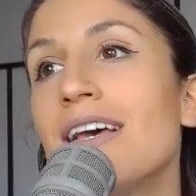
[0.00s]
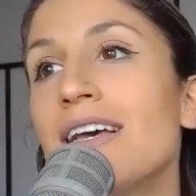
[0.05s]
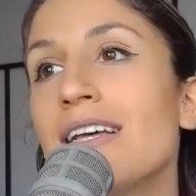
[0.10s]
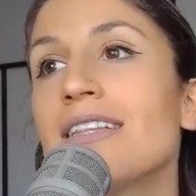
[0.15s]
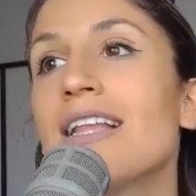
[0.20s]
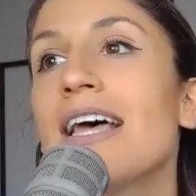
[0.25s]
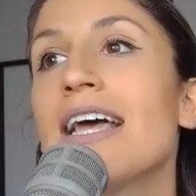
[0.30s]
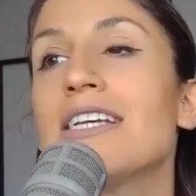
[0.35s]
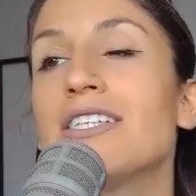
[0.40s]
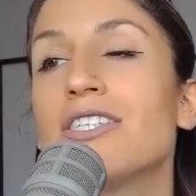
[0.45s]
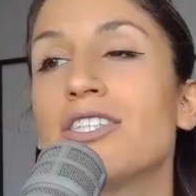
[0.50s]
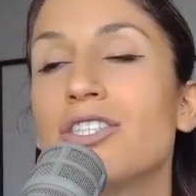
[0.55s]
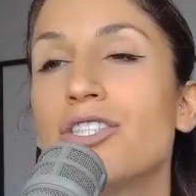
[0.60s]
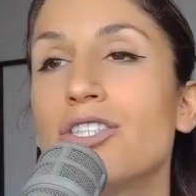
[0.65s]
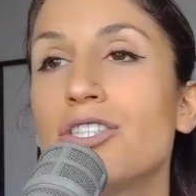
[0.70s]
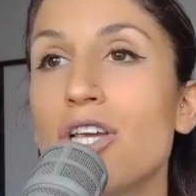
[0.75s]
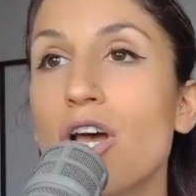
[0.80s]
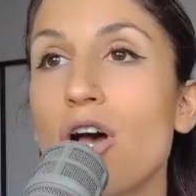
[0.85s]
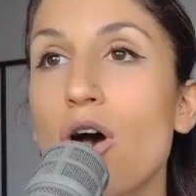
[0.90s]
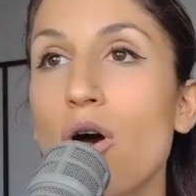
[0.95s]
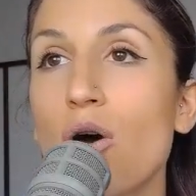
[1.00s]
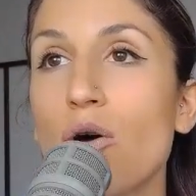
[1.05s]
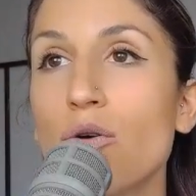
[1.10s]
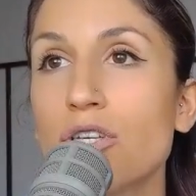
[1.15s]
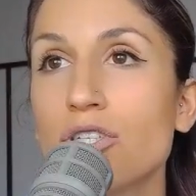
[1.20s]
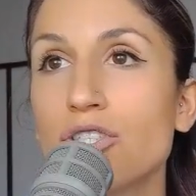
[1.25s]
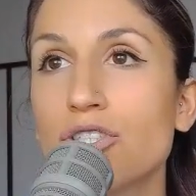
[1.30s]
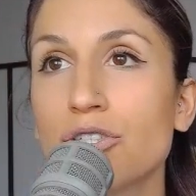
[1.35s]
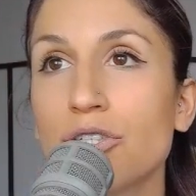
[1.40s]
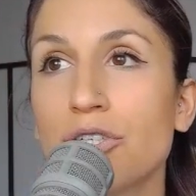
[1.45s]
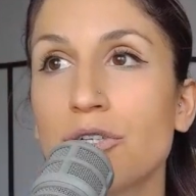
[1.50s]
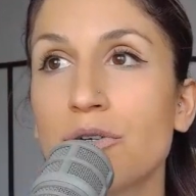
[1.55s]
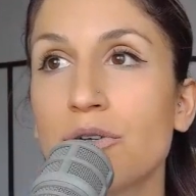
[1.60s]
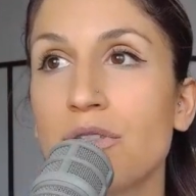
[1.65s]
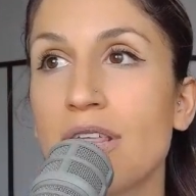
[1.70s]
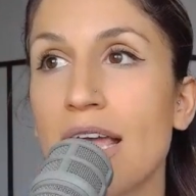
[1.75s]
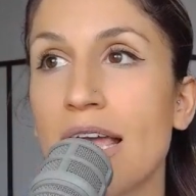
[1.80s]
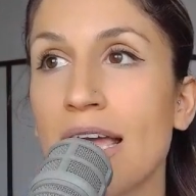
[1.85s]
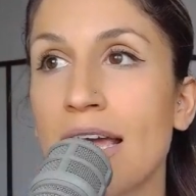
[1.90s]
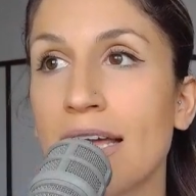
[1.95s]
Like so the truth.
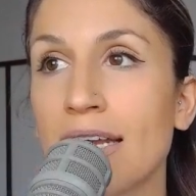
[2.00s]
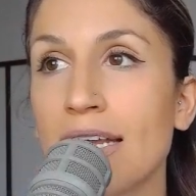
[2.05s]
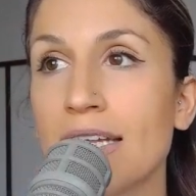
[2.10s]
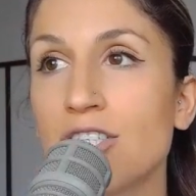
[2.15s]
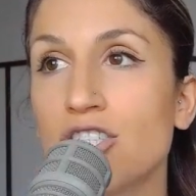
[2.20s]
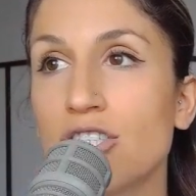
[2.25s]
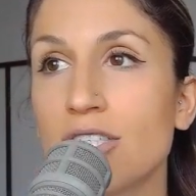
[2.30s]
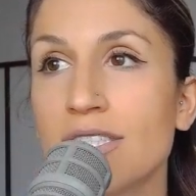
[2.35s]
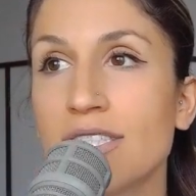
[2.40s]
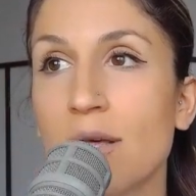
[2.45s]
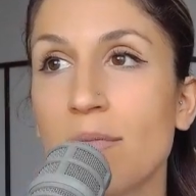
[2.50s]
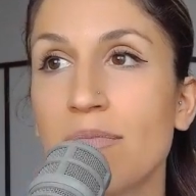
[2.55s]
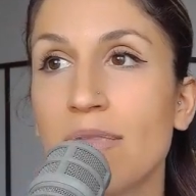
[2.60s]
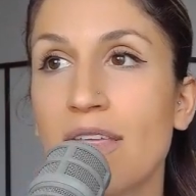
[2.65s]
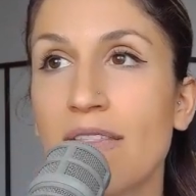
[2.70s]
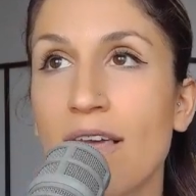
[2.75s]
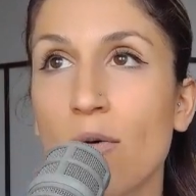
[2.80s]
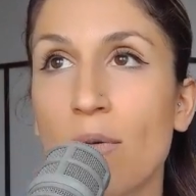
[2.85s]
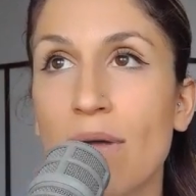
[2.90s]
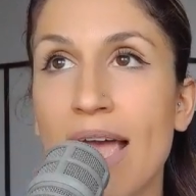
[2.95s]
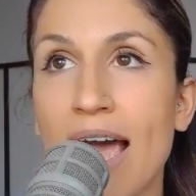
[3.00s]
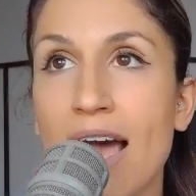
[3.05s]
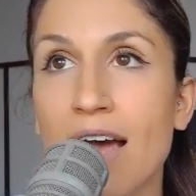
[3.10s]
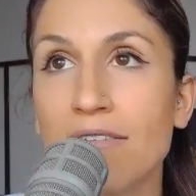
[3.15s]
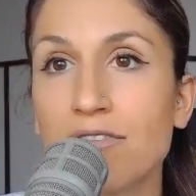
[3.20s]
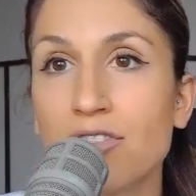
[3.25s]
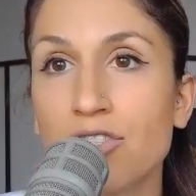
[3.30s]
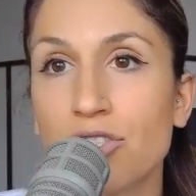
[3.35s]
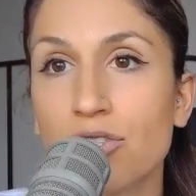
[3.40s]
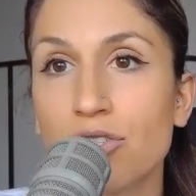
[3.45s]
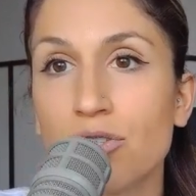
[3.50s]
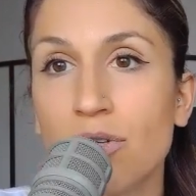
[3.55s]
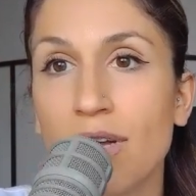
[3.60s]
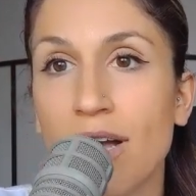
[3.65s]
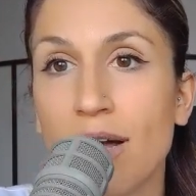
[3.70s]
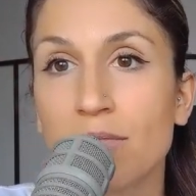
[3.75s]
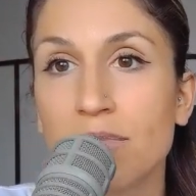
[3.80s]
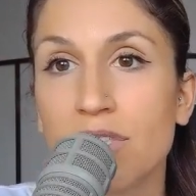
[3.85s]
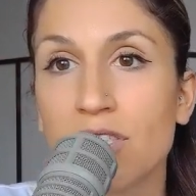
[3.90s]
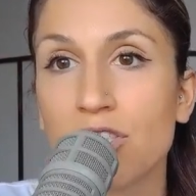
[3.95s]
And it's just something that we have to
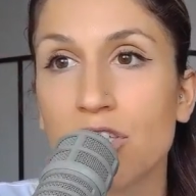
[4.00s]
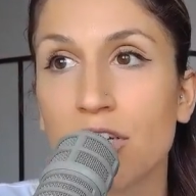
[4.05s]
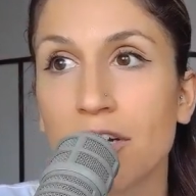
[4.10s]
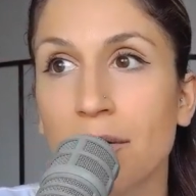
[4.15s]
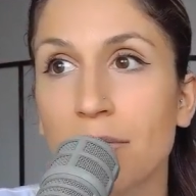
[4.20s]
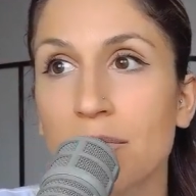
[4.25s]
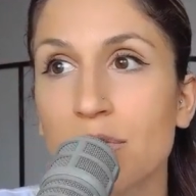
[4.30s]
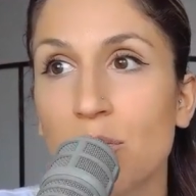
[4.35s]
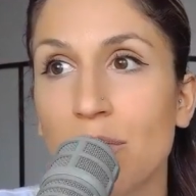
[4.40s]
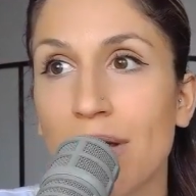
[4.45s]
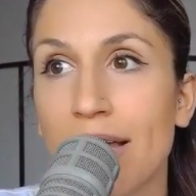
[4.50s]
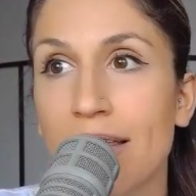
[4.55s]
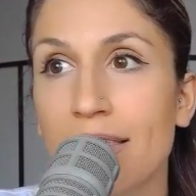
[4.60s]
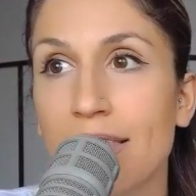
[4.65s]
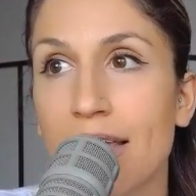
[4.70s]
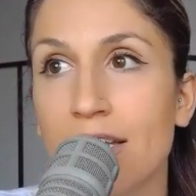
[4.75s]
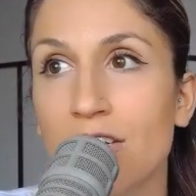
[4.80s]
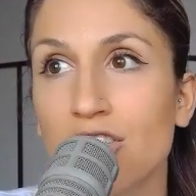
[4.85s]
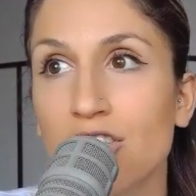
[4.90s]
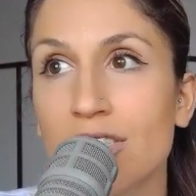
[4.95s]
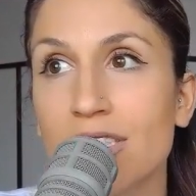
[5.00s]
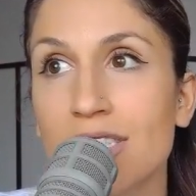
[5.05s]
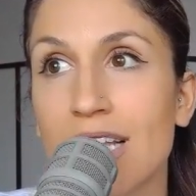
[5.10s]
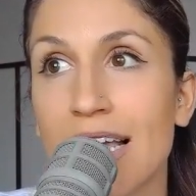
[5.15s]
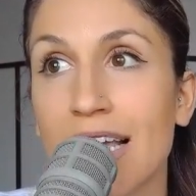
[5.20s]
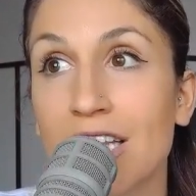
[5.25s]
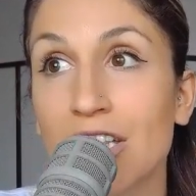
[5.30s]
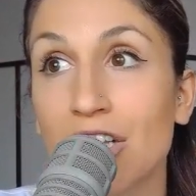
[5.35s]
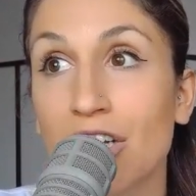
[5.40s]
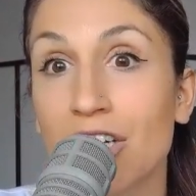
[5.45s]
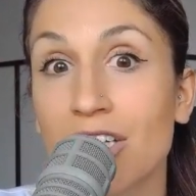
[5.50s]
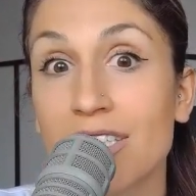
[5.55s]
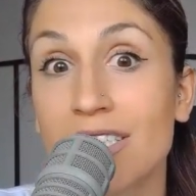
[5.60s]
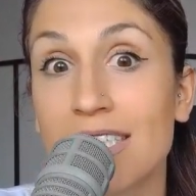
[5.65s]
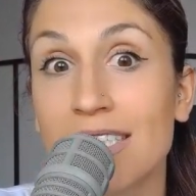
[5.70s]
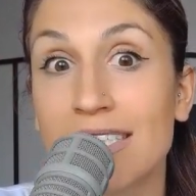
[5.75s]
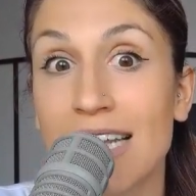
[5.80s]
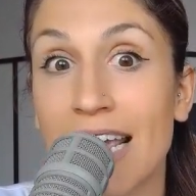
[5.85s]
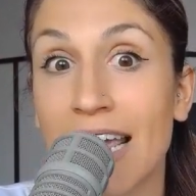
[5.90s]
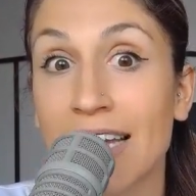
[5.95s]
come to terms with and just like learn
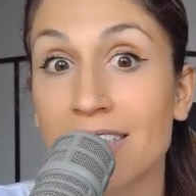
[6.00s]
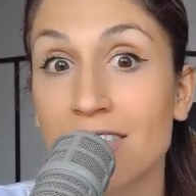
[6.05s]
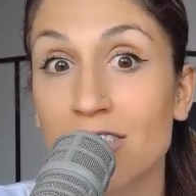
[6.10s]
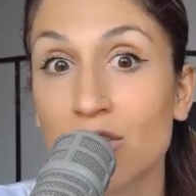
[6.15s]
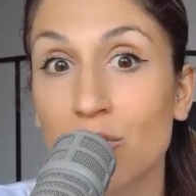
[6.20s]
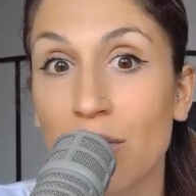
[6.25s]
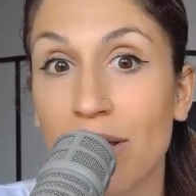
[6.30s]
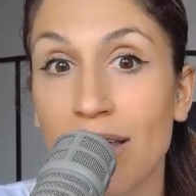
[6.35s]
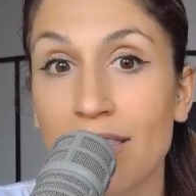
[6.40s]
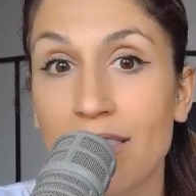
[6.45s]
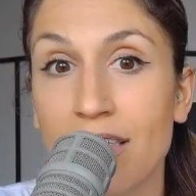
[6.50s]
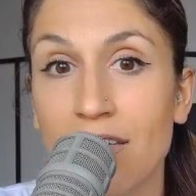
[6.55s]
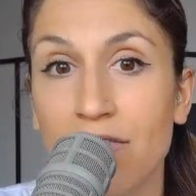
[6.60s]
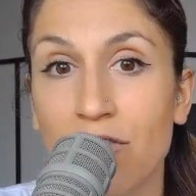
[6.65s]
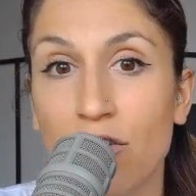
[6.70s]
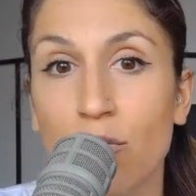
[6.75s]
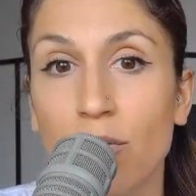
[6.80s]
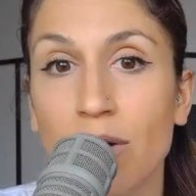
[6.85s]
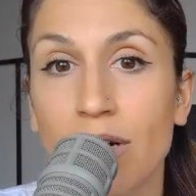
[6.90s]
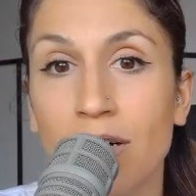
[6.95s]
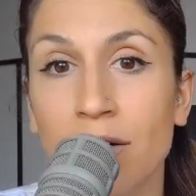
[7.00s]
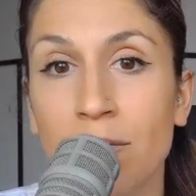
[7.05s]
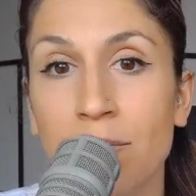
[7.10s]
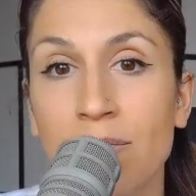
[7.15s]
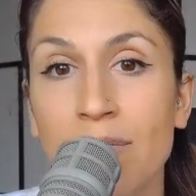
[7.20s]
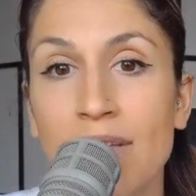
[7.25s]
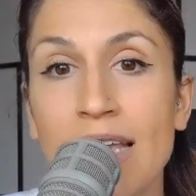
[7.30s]
to dance with, if you will.